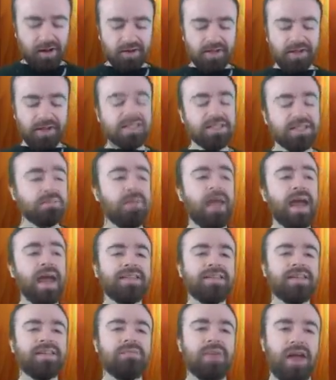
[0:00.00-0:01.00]
right, let's
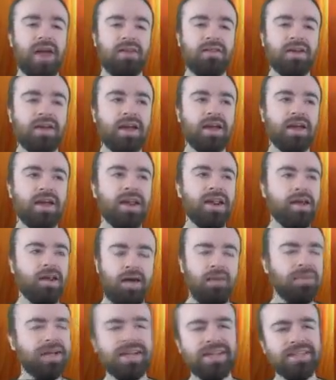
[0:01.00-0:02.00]
max him out. Now,
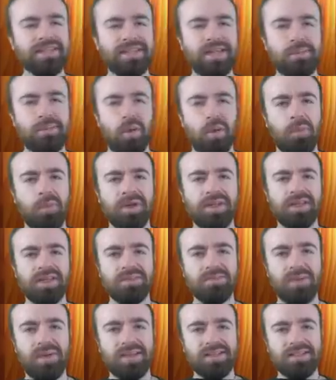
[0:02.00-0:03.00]
I'm going to skip opening these
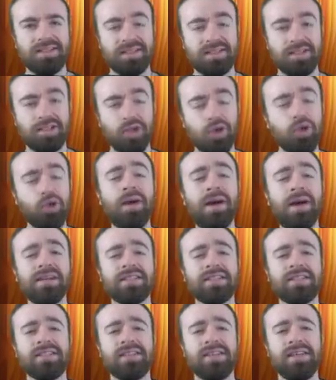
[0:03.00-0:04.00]
boxes because who
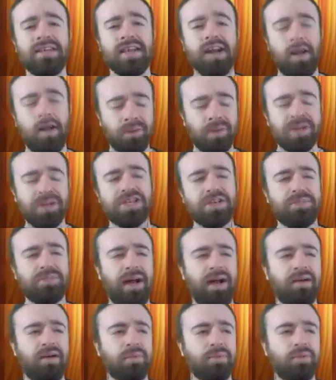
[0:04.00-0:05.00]
wants to see a bunch of
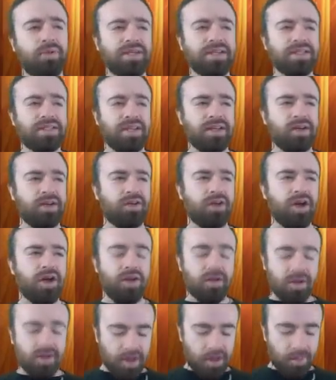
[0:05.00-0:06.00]
power points in a
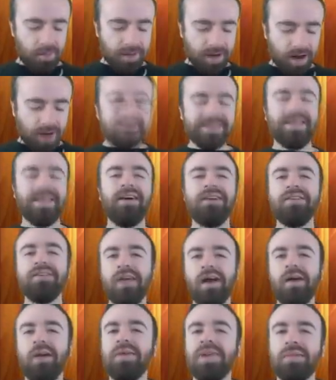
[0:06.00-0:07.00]
row? But I'll tell you
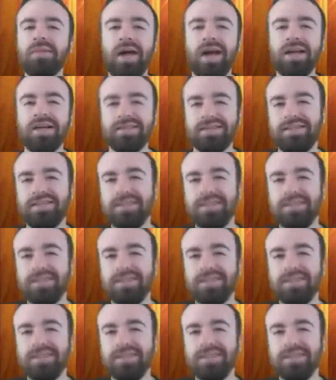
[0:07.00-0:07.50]
how many boxes